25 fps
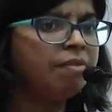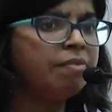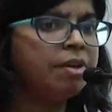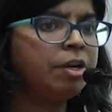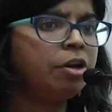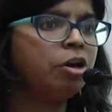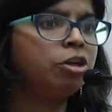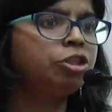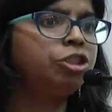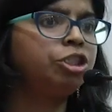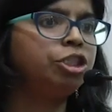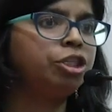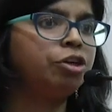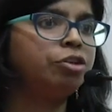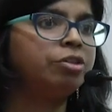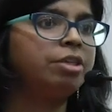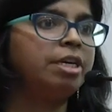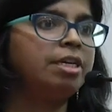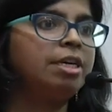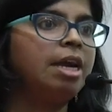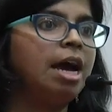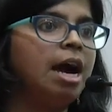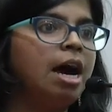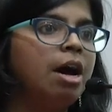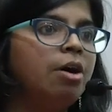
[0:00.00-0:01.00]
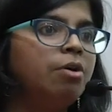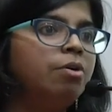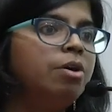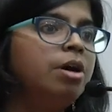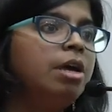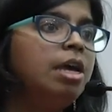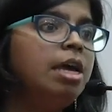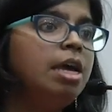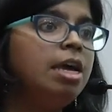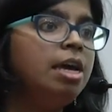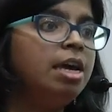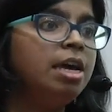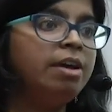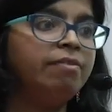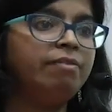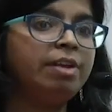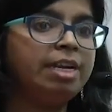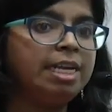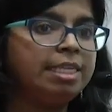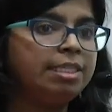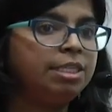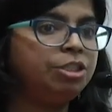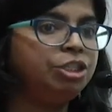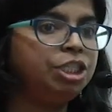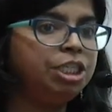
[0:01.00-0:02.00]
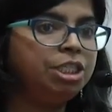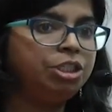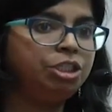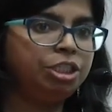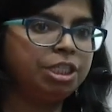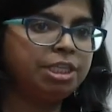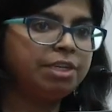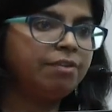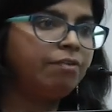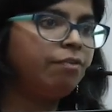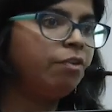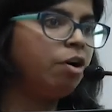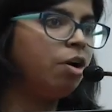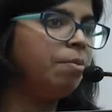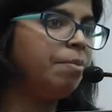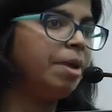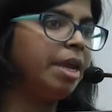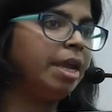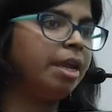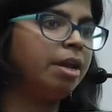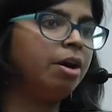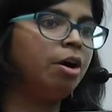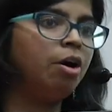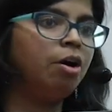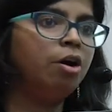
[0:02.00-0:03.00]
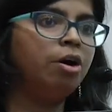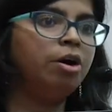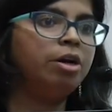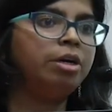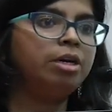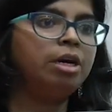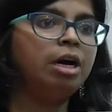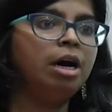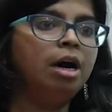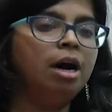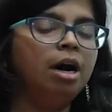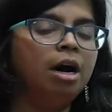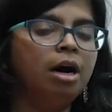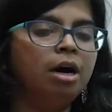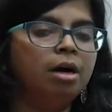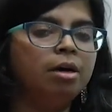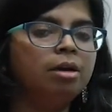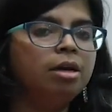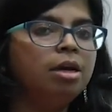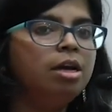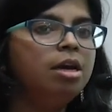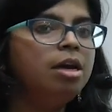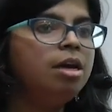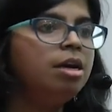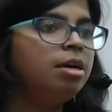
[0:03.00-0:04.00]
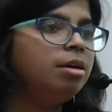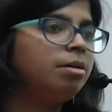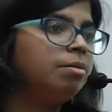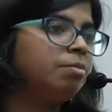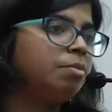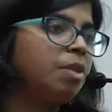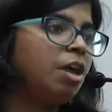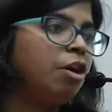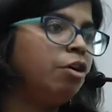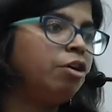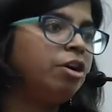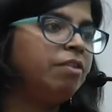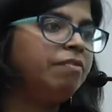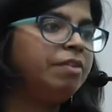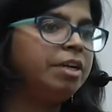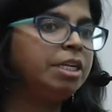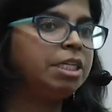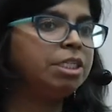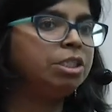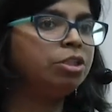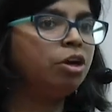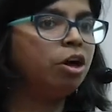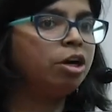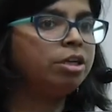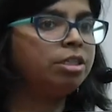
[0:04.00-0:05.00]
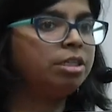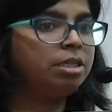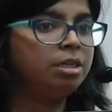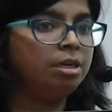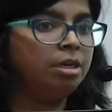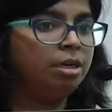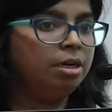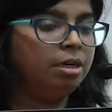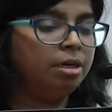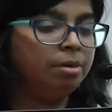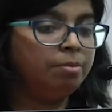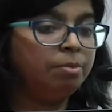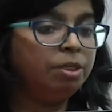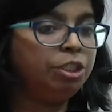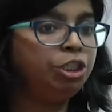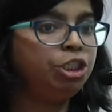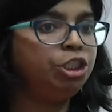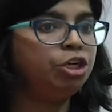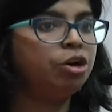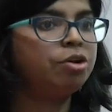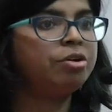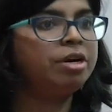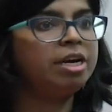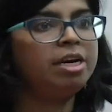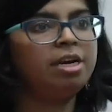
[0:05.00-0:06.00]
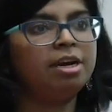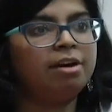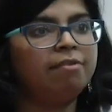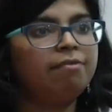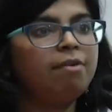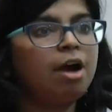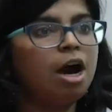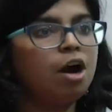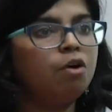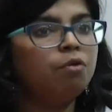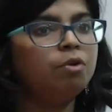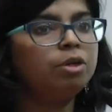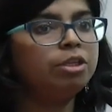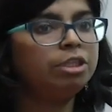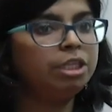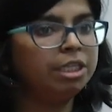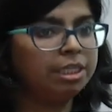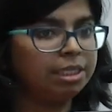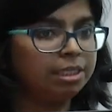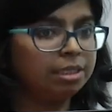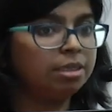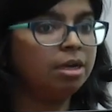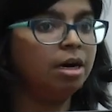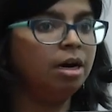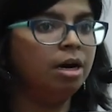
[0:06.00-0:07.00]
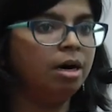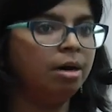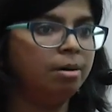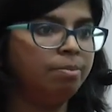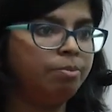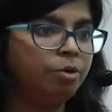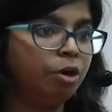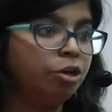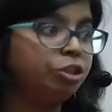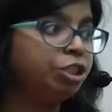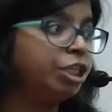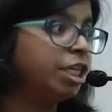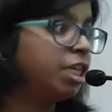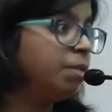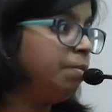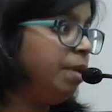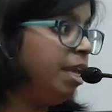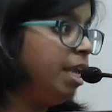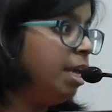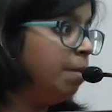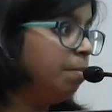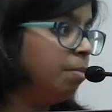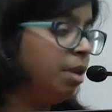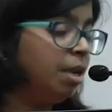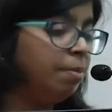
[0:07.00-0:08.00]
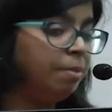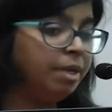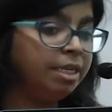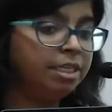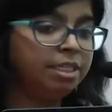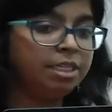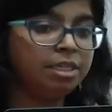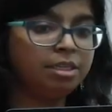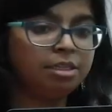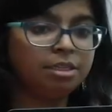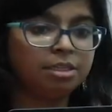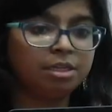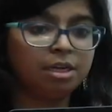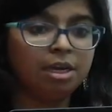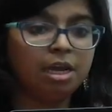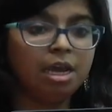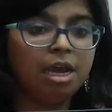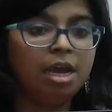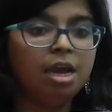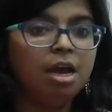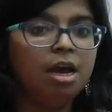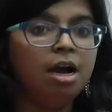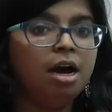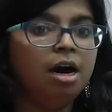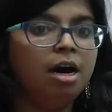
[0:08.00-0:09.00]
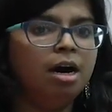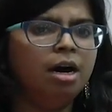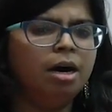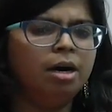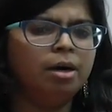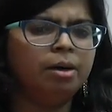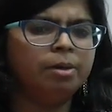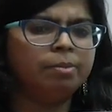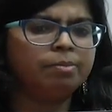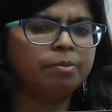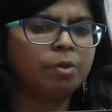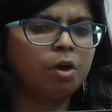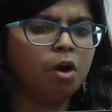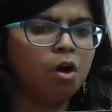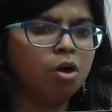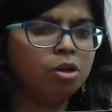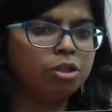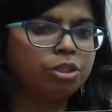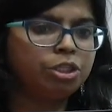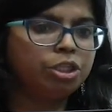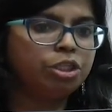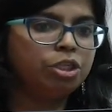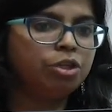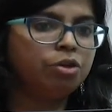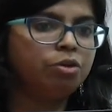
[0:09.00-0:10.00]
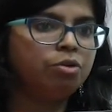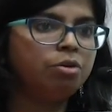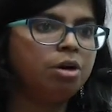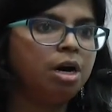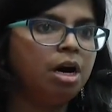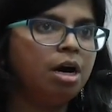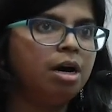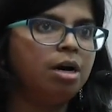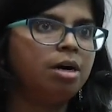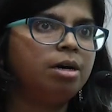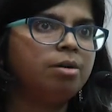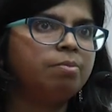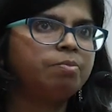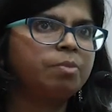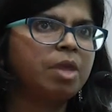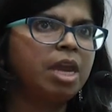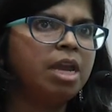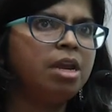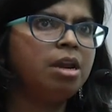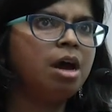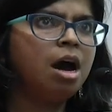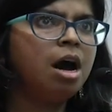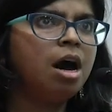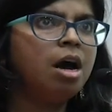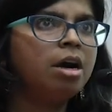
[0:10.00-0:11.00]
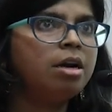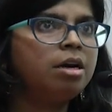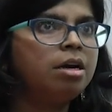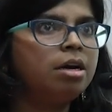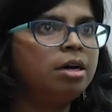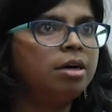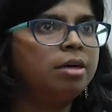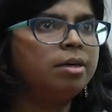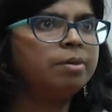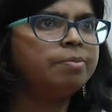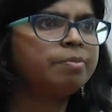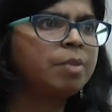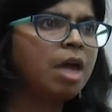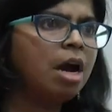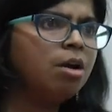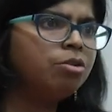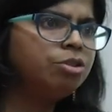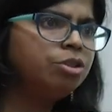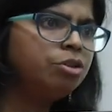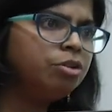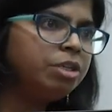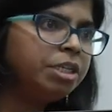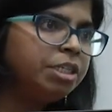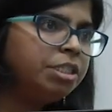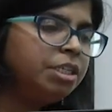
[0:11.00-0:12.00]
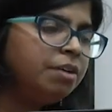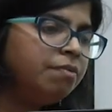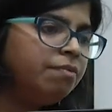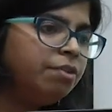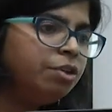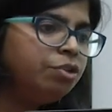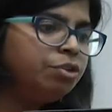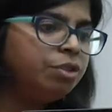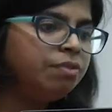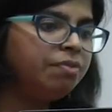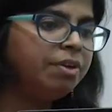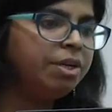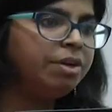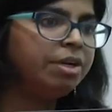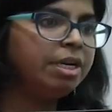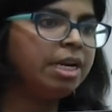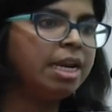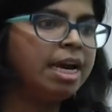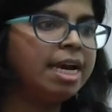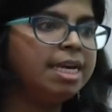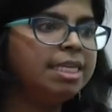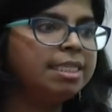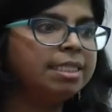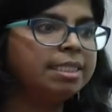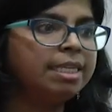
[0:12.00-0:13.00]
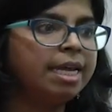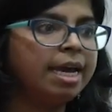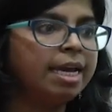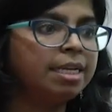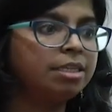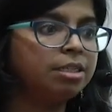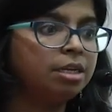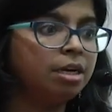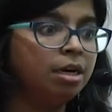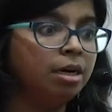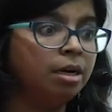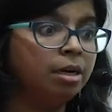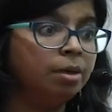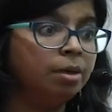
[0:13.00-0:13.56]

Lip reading: not sure that if an SHG is just forming or if it is not mature enough, how will this project be implemented? Also, in our household interviews, we realized that